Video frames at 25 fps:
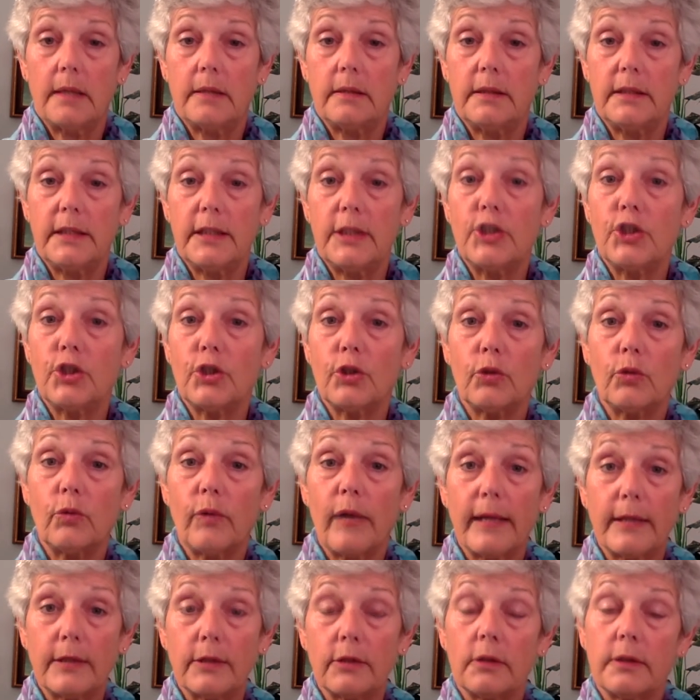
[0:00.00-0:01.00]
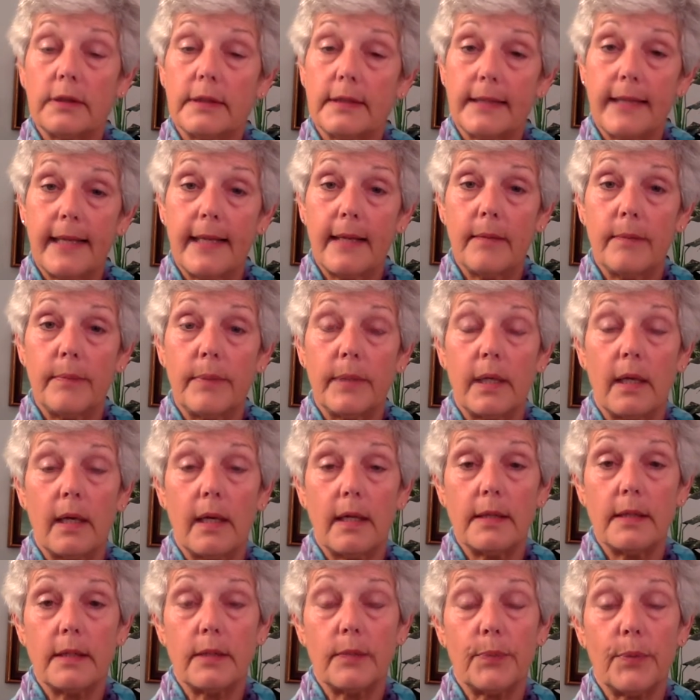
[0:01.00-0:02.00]
Digital rectal exam,
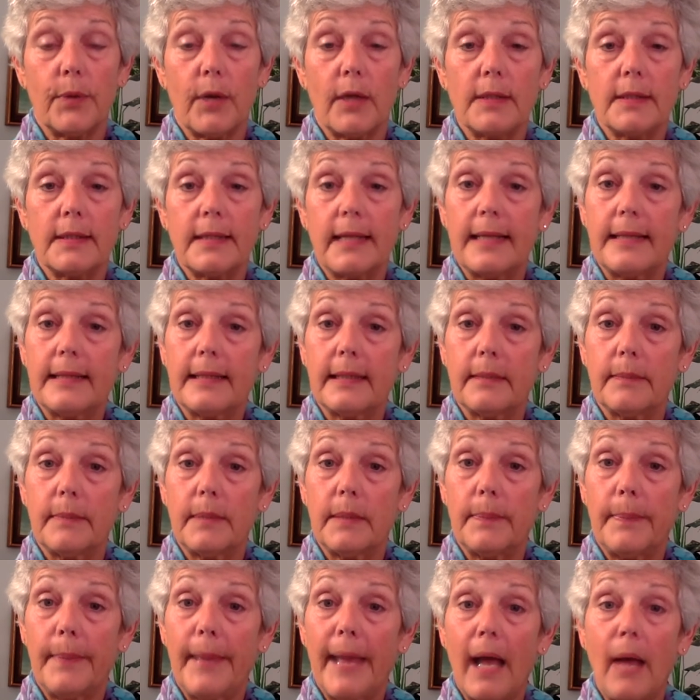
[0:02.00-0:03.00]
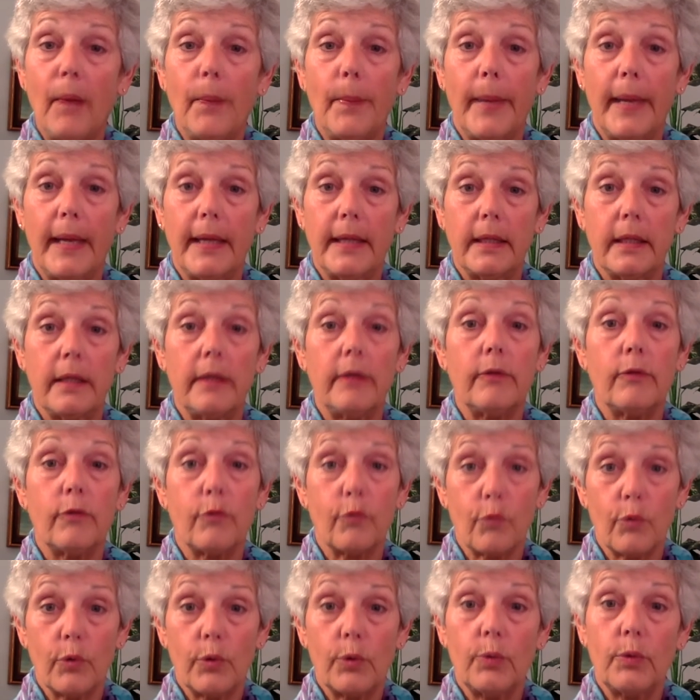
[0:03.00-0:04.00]
because the prostate can be palpated
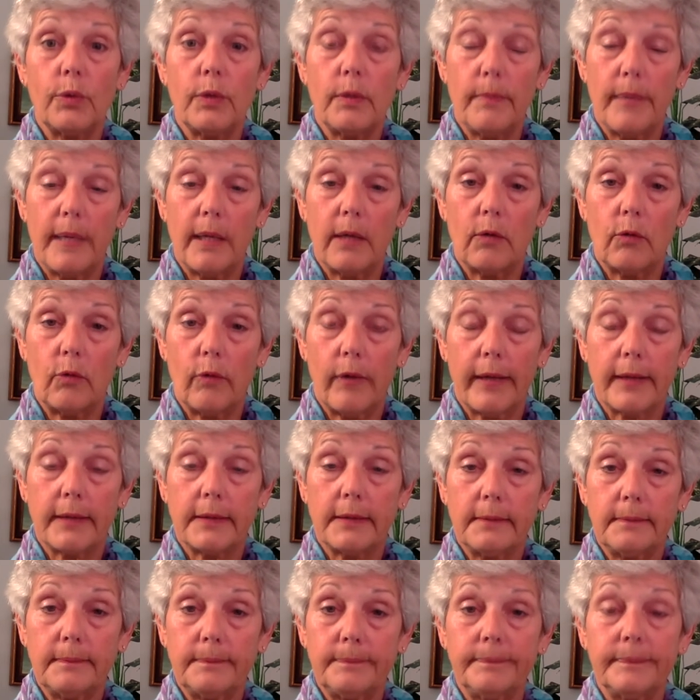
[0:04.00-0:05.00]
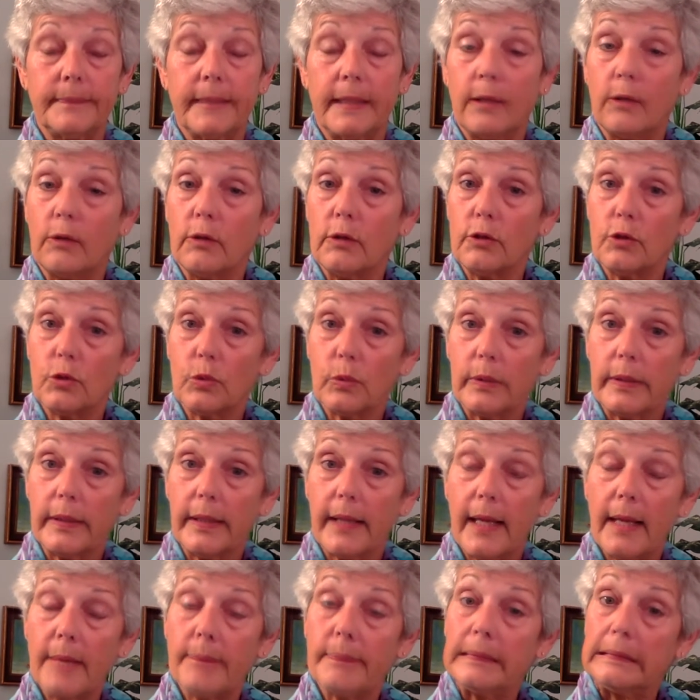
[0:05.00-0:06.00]
through the male rectum. They don't enjoy
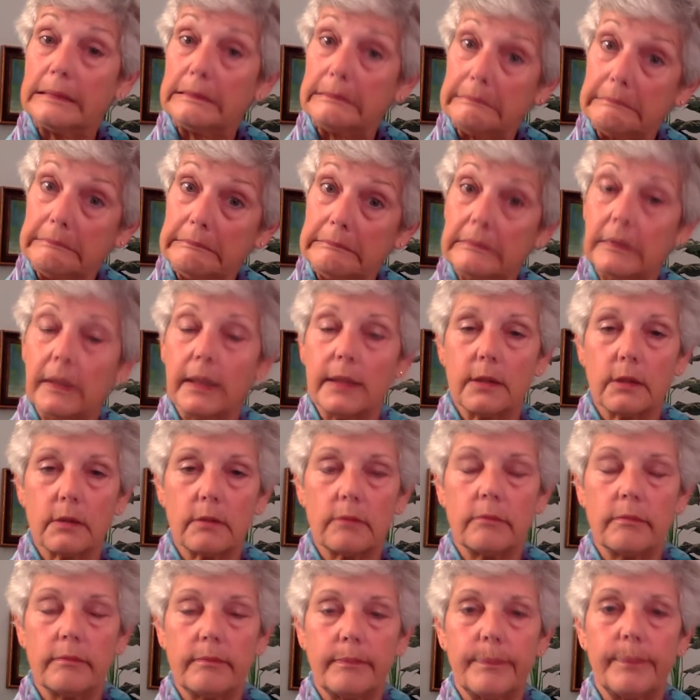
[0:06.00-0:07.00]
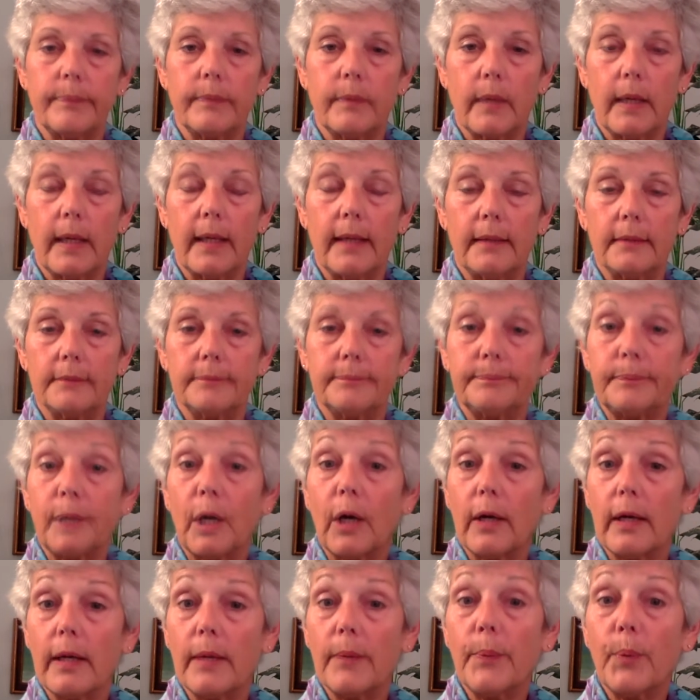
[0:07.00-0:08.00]
that, but it's an
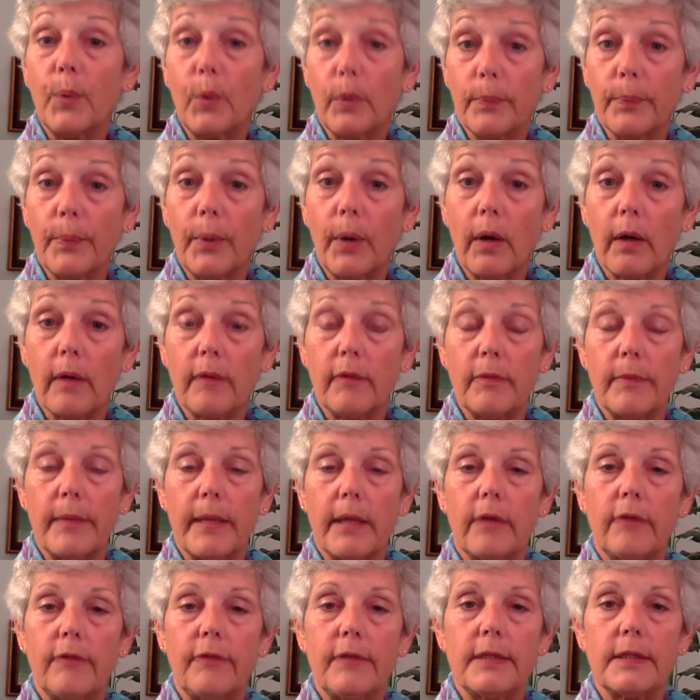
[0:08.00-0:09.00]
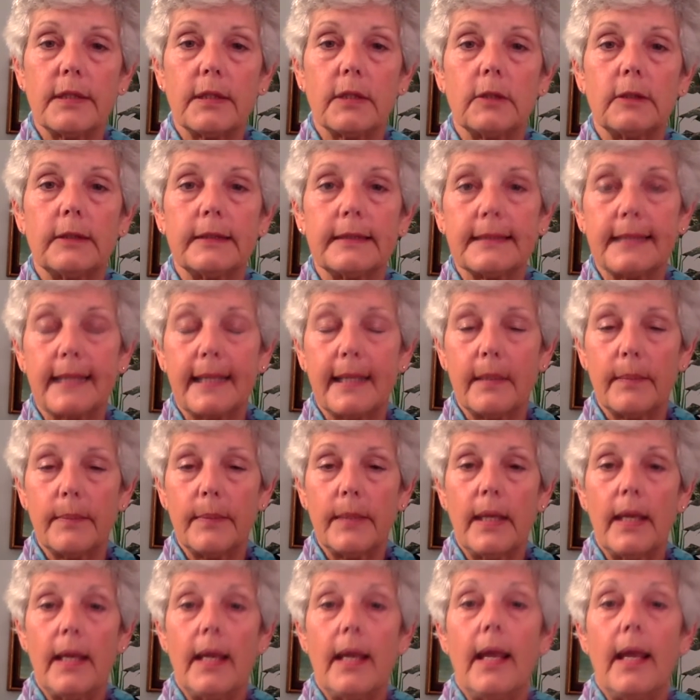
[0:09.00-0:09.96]
important part of a male physical exam.